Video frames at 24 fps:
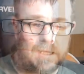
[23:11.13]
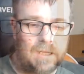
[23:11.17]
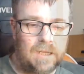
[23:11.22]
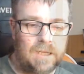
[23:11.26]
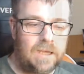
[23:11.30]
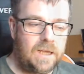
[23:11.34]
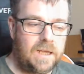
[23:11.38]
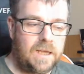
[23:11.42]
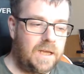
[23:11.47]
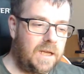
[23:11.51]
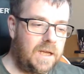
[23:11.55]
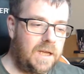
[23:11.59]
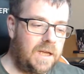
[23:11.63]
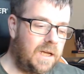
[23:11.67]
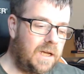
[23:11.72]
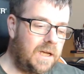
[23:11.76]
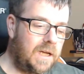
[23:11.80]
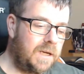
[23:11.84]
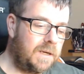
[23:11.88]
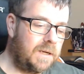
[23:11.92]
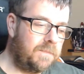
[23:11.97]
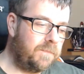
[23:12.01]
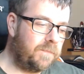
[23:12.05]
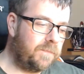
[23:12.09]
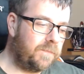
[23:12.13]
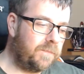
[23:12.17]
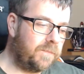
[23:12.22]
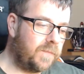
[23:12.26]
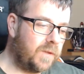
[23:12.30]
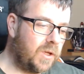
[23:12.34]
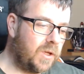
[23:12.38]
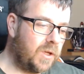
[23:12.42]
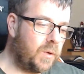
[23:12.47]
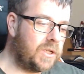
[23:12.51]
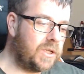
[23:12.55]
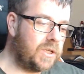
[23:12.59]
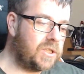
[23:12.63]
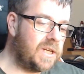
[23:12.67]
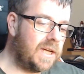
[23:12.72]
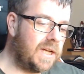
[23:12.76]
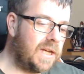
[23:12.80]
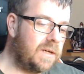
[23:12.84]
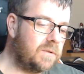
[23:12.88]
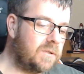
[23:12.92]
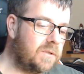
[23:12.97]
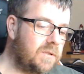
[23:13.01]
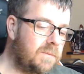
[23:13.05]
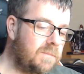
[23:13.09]
A quick shout out
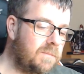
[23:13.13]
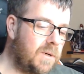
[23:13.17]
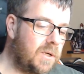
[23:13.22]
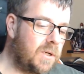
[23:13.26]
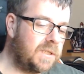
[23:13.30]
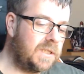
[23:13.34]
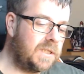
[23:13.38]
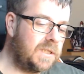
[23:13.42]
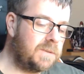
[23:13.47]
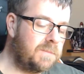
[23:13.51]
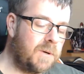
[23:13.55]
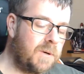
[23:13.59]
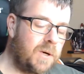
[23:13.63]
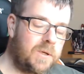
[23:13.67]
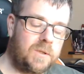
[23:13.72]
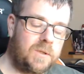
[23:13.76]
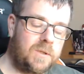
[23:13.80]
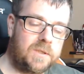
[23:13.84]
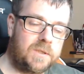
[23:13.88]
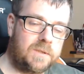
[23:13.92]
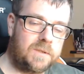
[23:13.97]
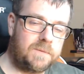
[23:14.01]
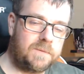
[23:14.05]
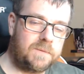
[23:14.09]
to Motty's Models.